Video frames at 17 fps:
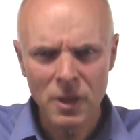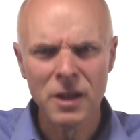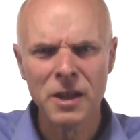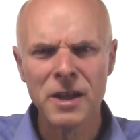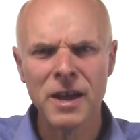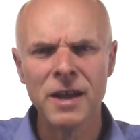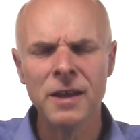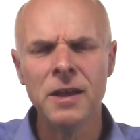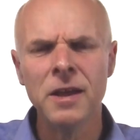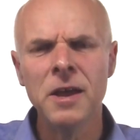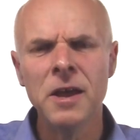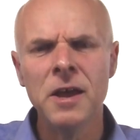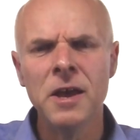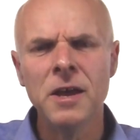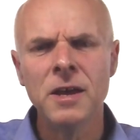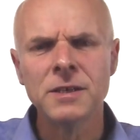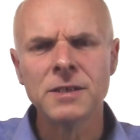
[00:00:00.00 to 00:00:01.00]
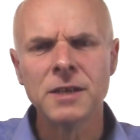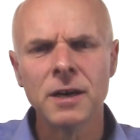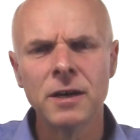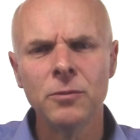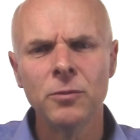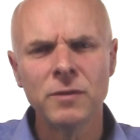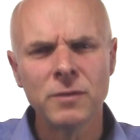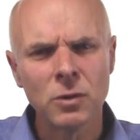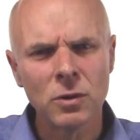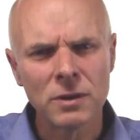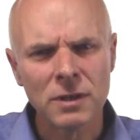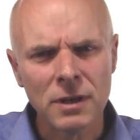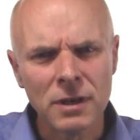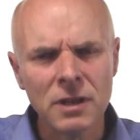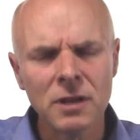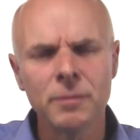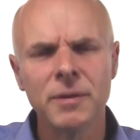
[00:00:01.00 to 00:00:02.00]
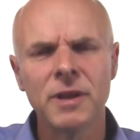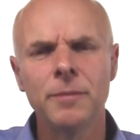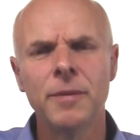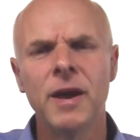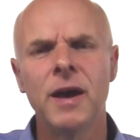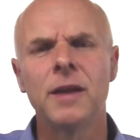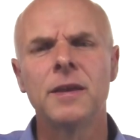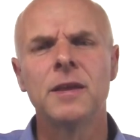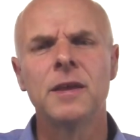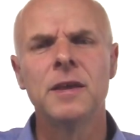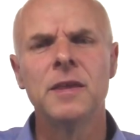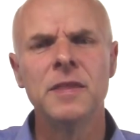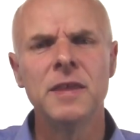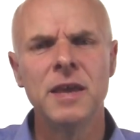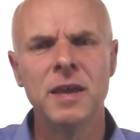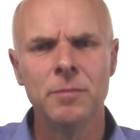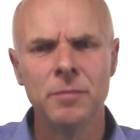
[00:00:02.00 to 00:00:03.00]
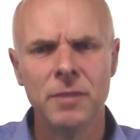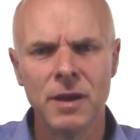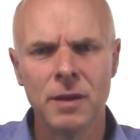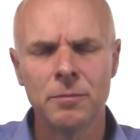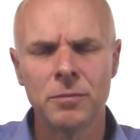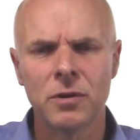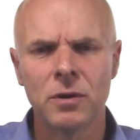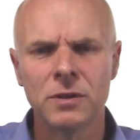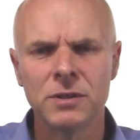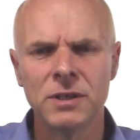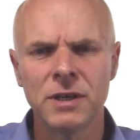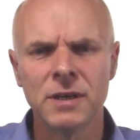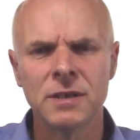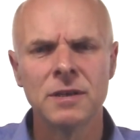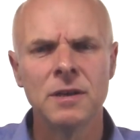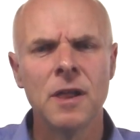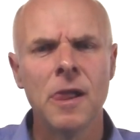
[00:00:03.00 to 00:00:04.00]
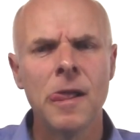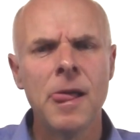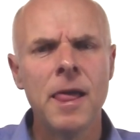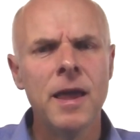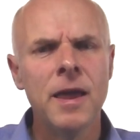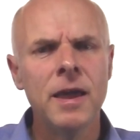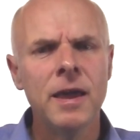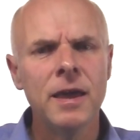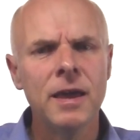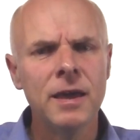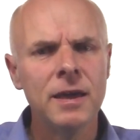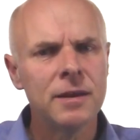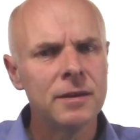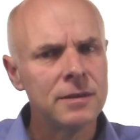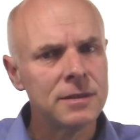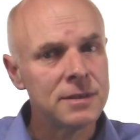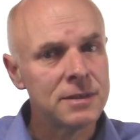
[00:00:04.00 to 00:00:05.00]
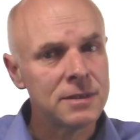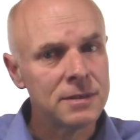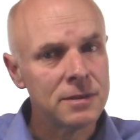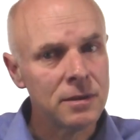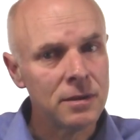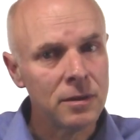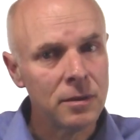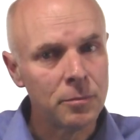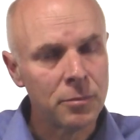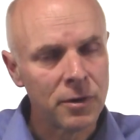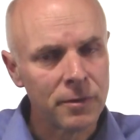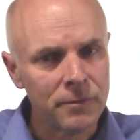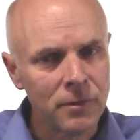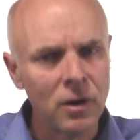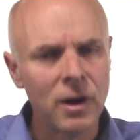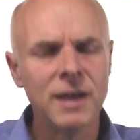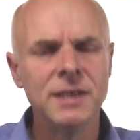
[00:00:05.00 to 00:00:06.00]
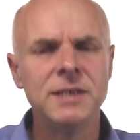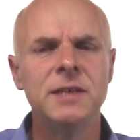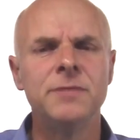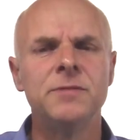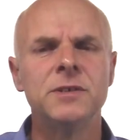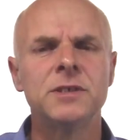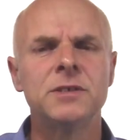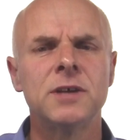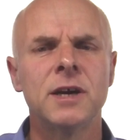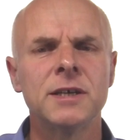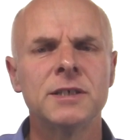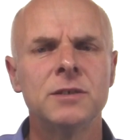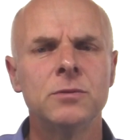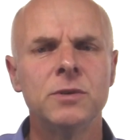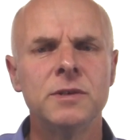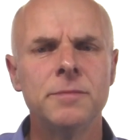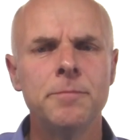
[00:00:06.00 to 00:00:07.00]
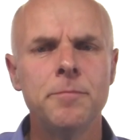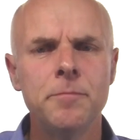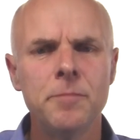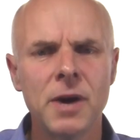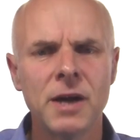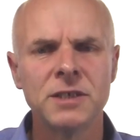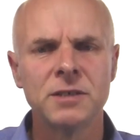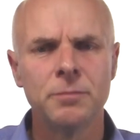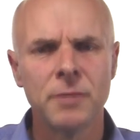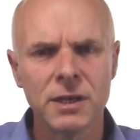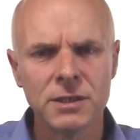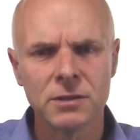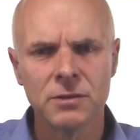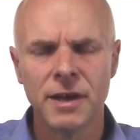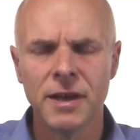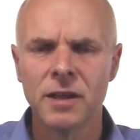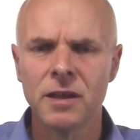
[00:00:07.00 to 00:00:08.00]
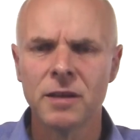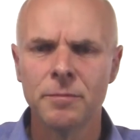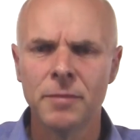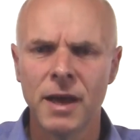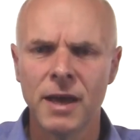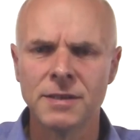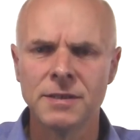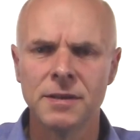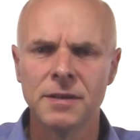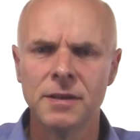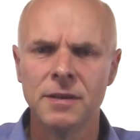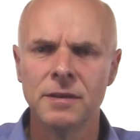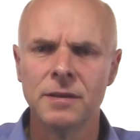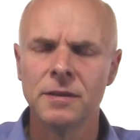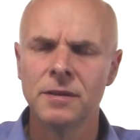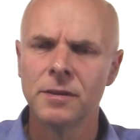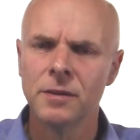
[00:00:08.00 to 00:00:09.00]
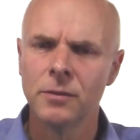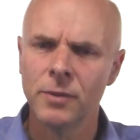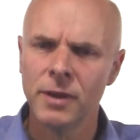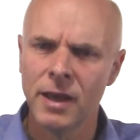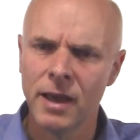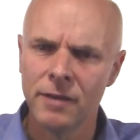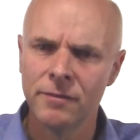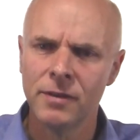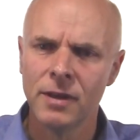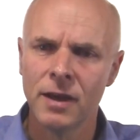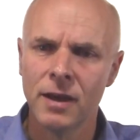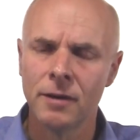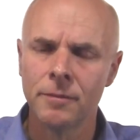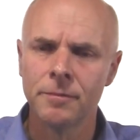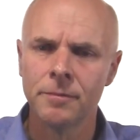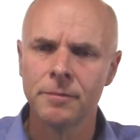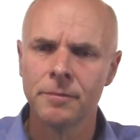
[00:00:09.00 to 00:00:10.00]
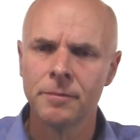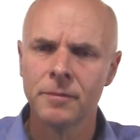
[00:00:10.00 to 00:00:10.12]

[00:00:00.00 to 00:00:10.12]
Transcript: Okay, so we've talked a little bit about the NBN project. It provides infrastructure with much, much greater capacity than we have now.